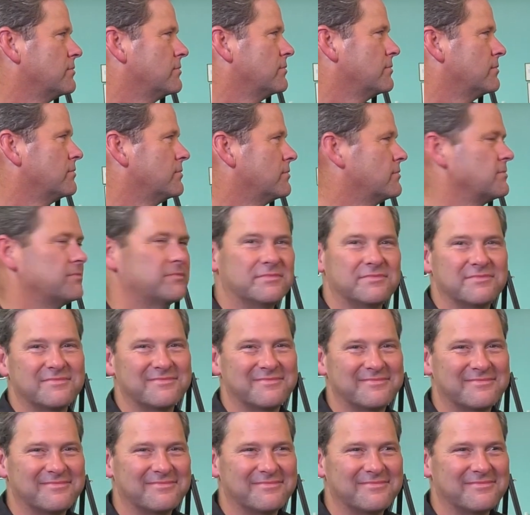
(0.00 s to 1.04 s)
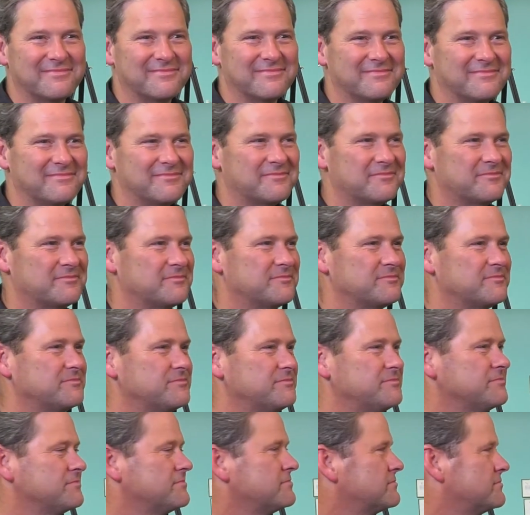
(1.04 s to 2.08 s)

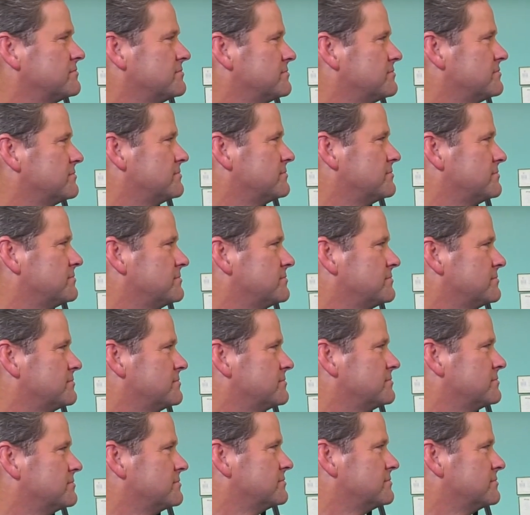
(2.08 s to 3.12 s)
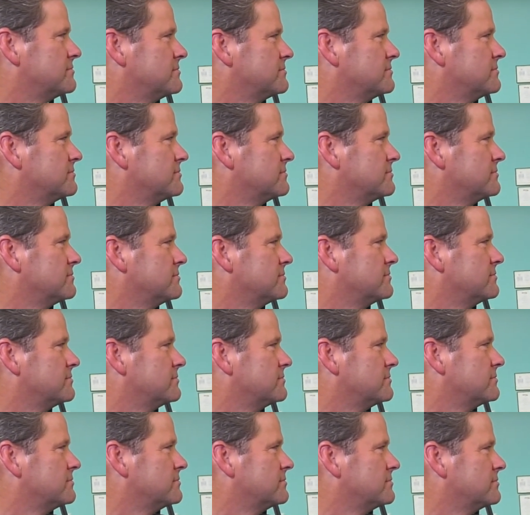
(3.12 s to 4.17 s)

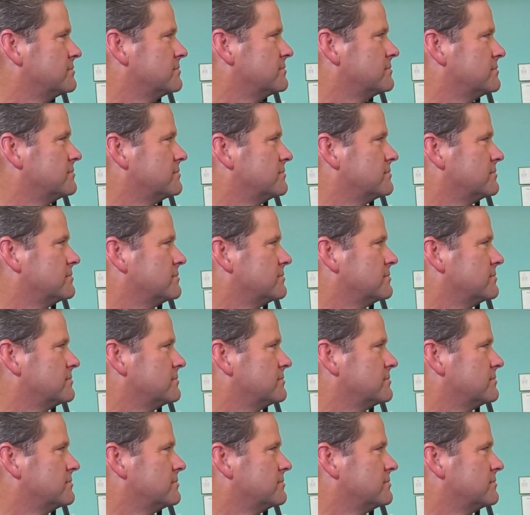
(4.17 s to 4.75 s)
(silent)